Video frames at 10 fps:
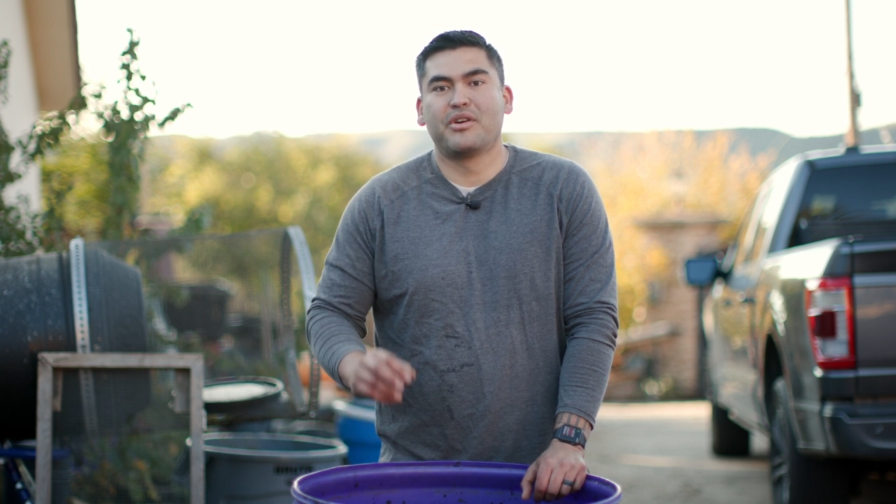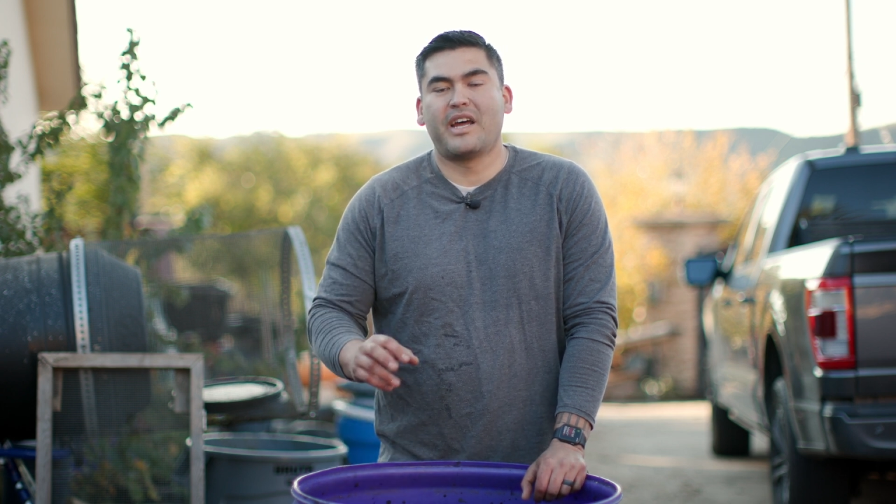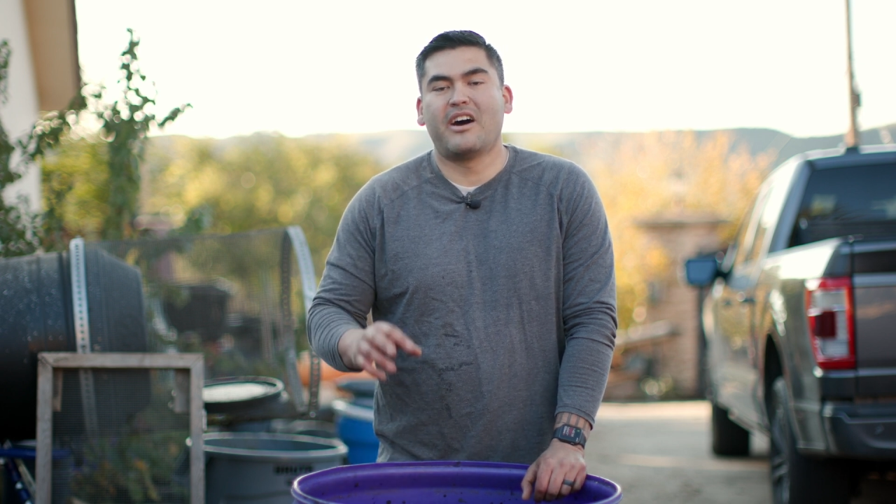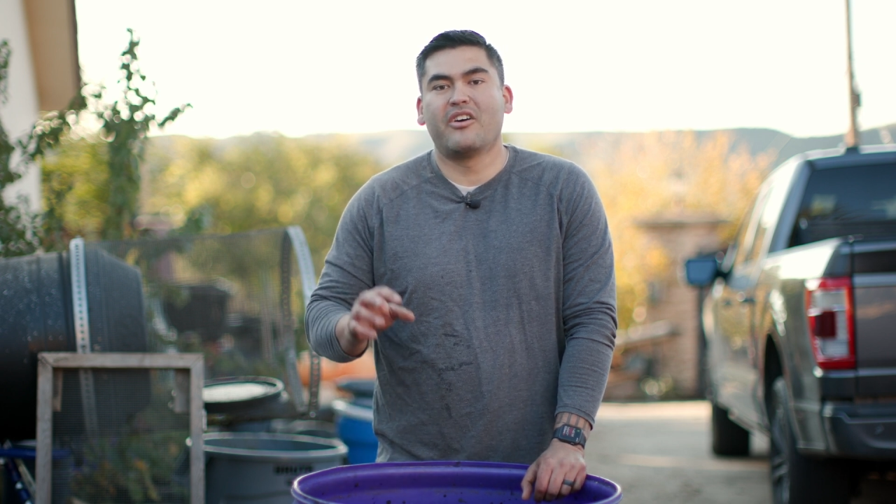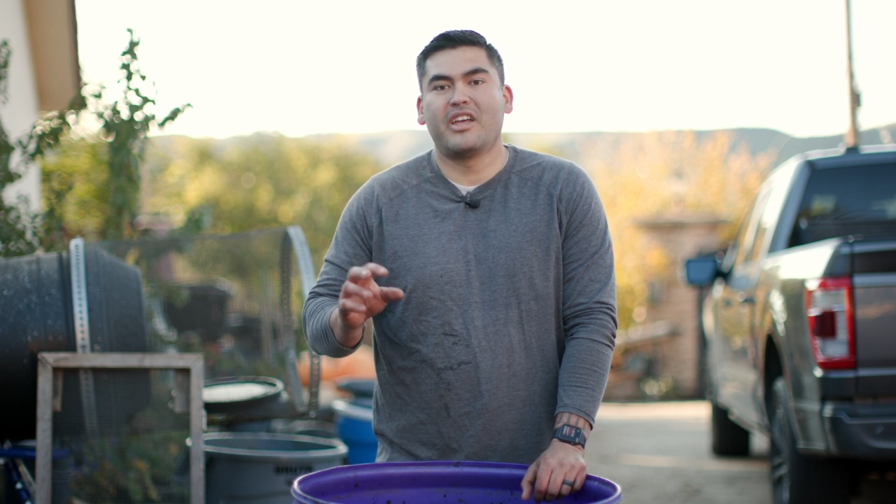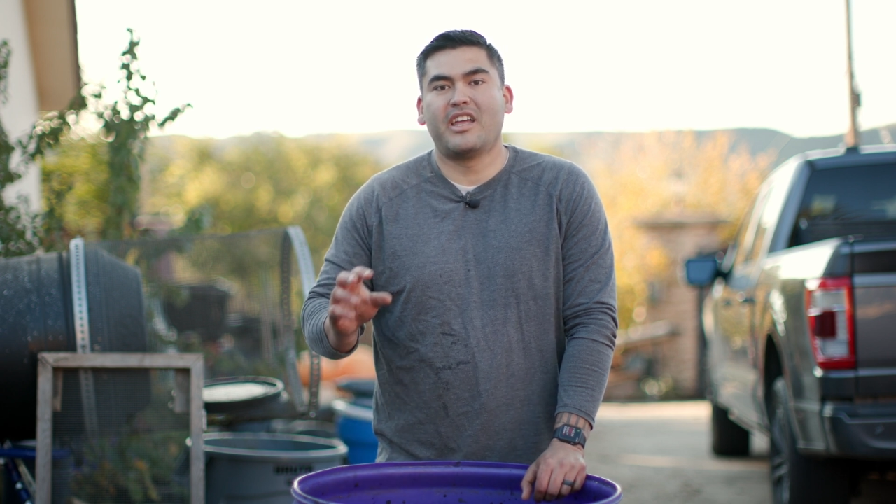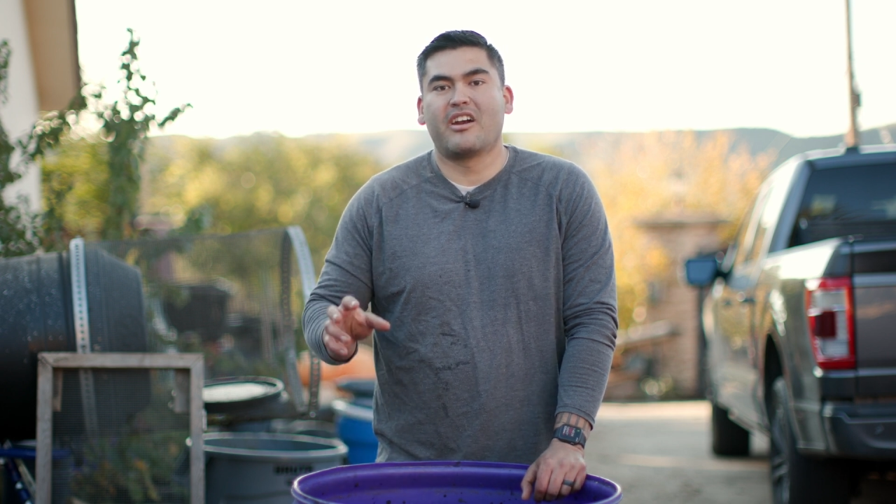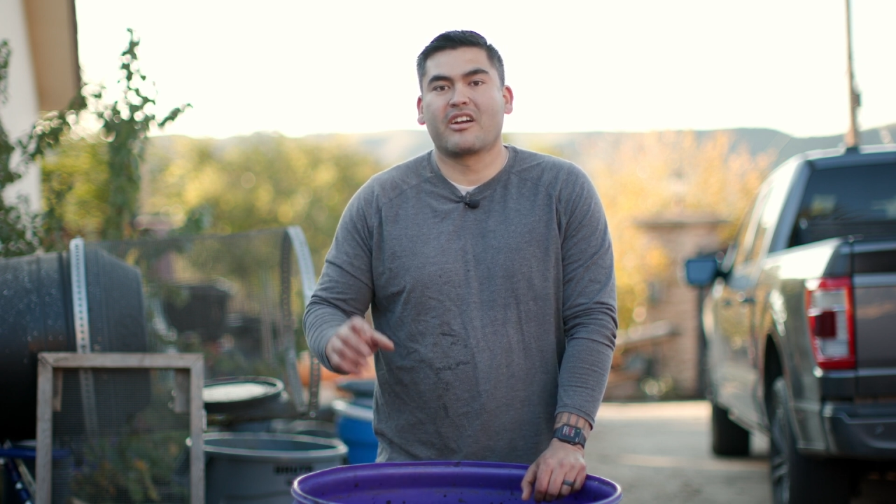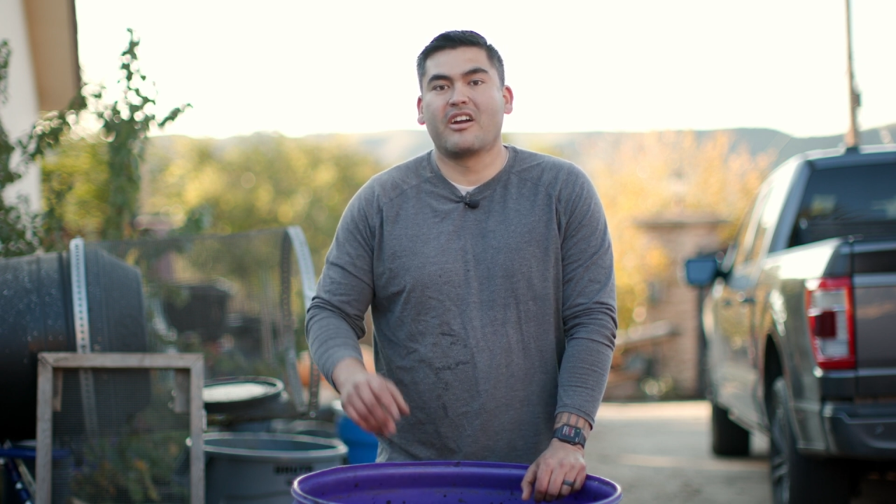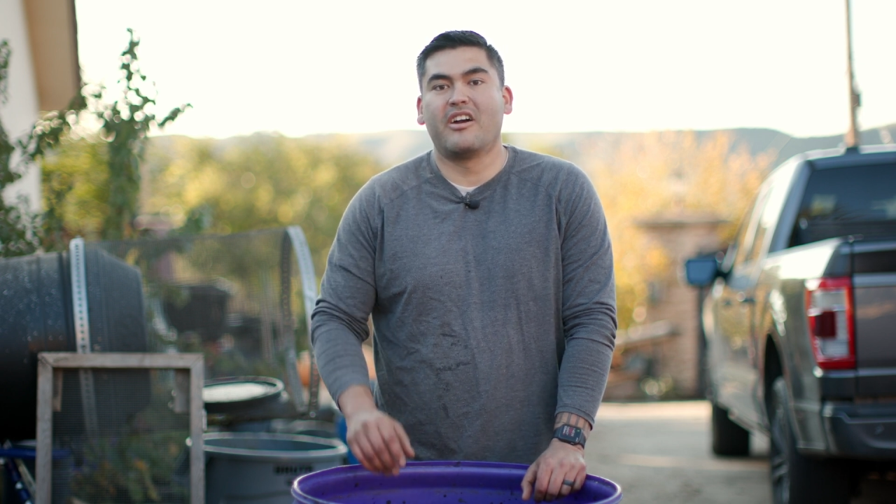put out
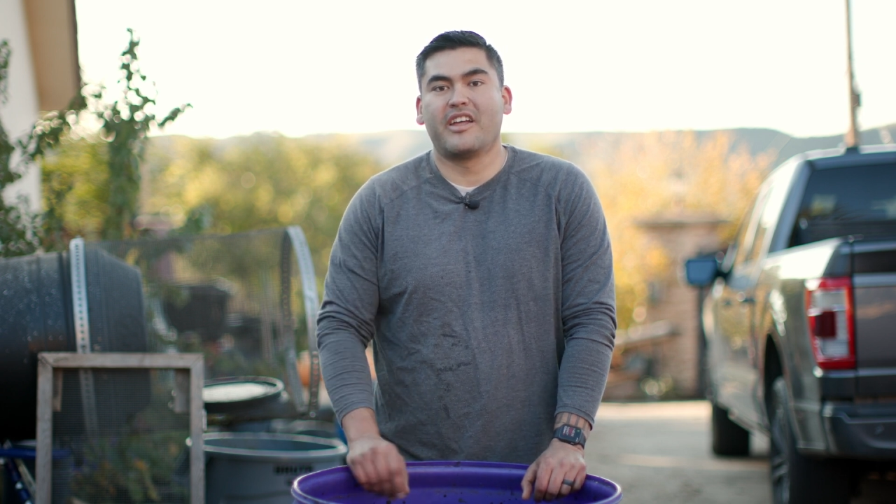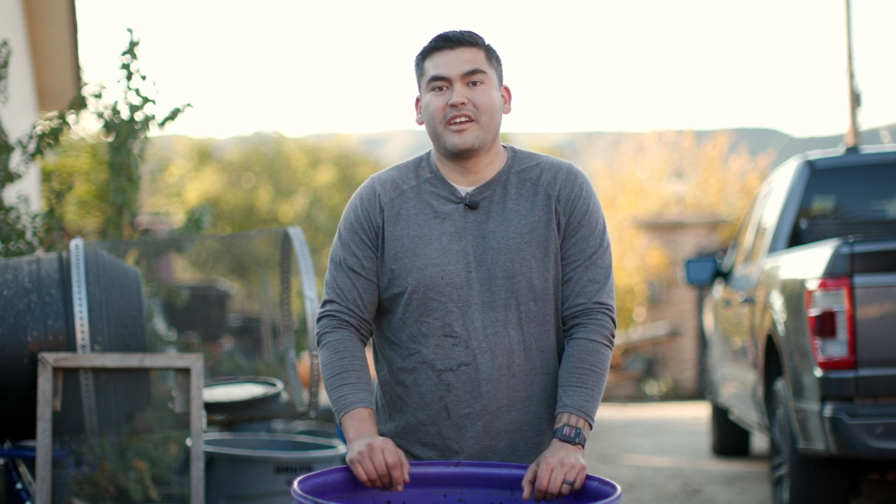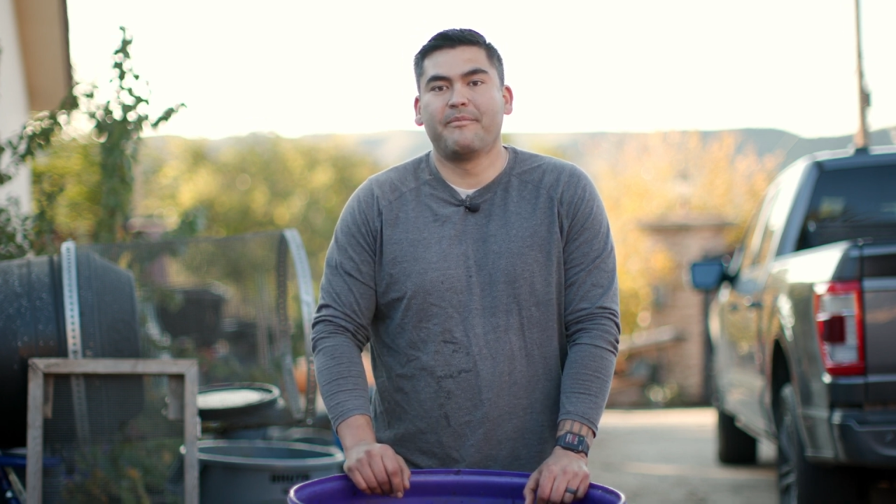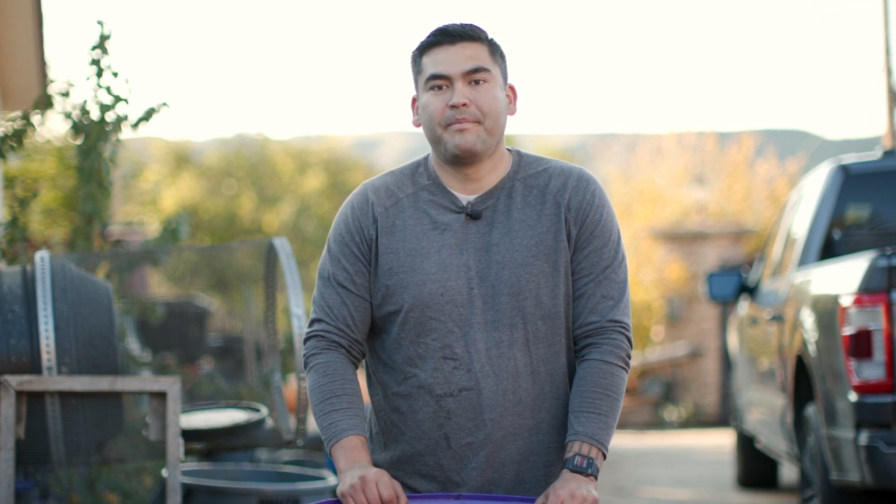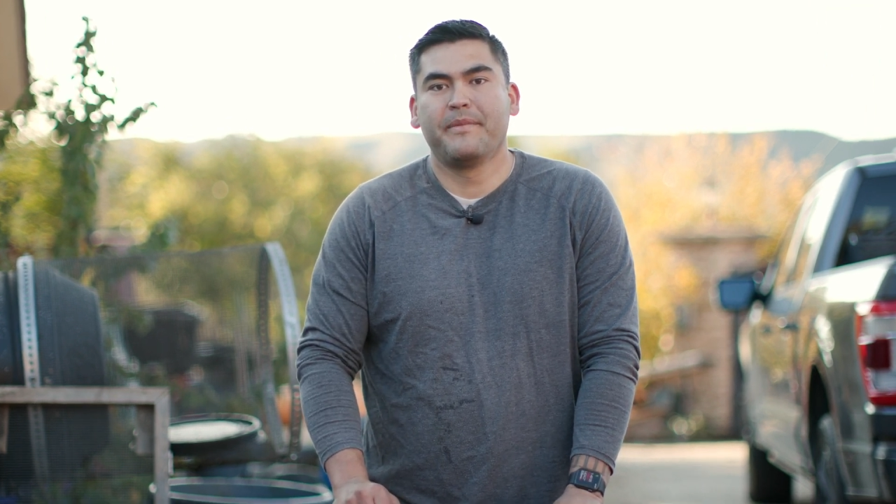in our garden.